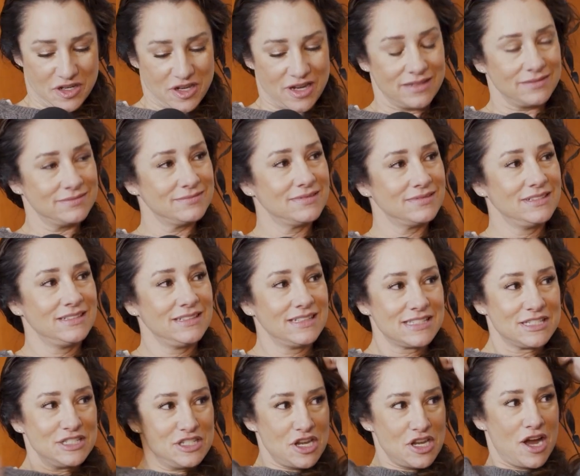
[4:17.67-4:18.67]
good.
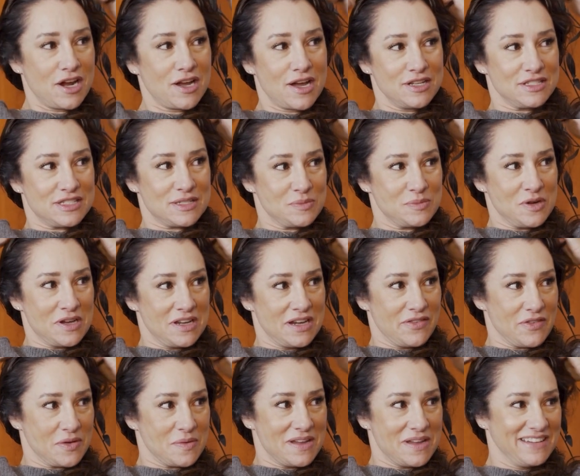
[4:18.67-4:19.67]
Let's knock on some wood,
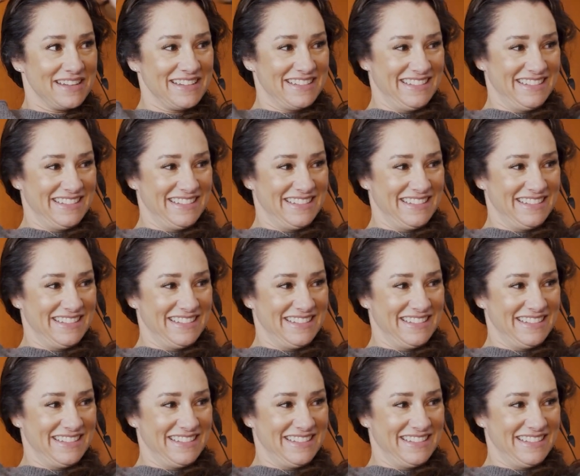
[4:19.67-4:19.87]
everyone.